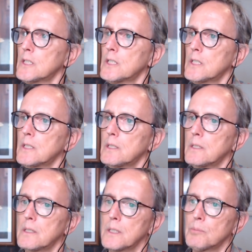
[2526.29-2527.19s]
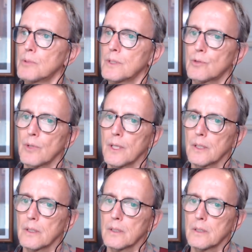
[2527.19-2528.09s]
upward
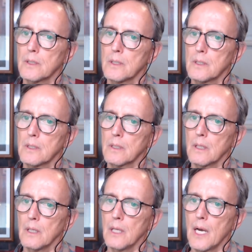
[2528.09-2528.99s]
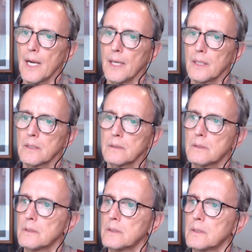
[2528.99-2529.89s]
trend line.